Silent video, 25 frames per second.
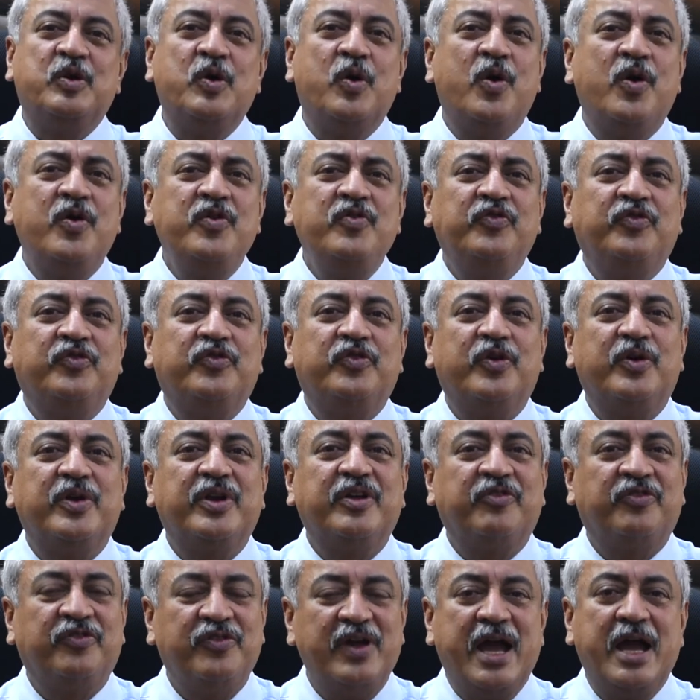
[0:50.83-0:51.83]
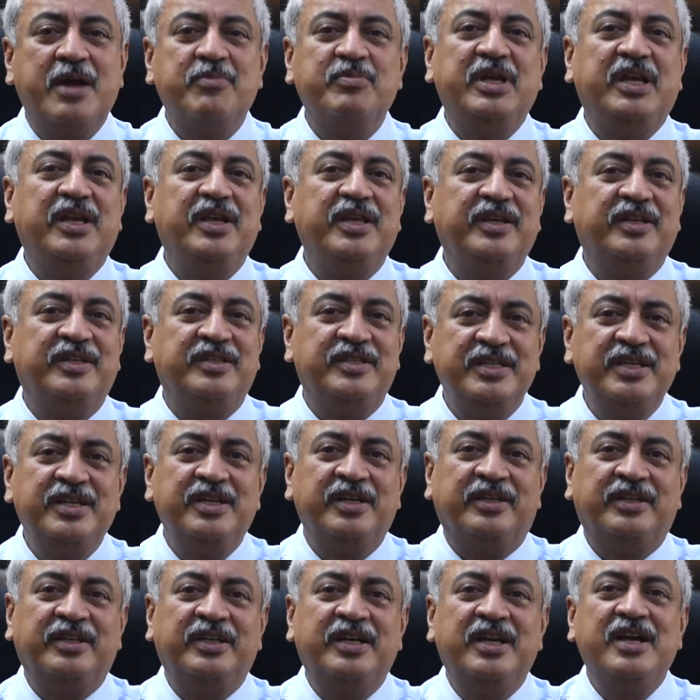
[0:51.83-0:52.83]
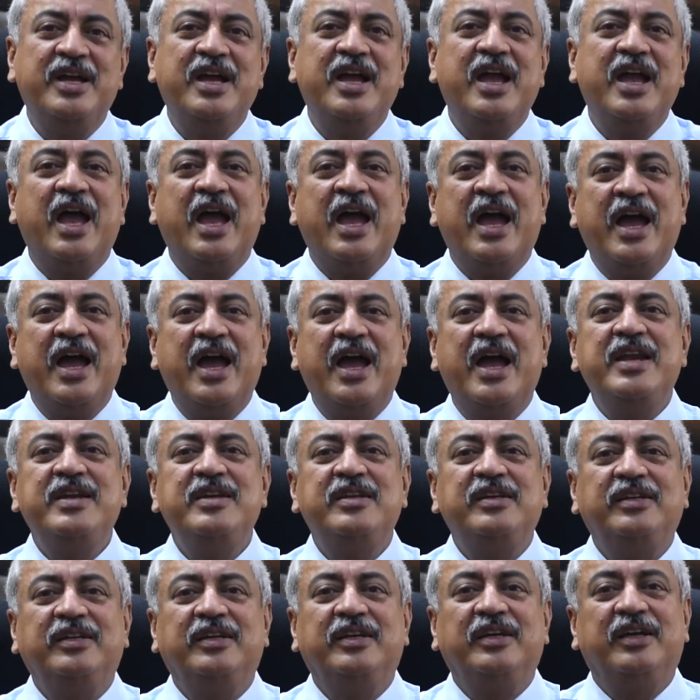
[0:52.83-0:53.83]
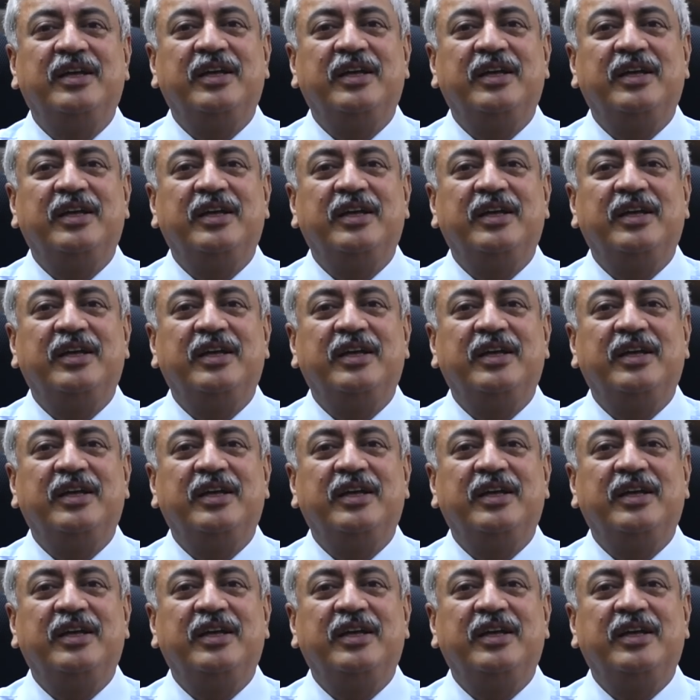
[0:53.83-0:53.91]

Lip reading: gone for a family dinner and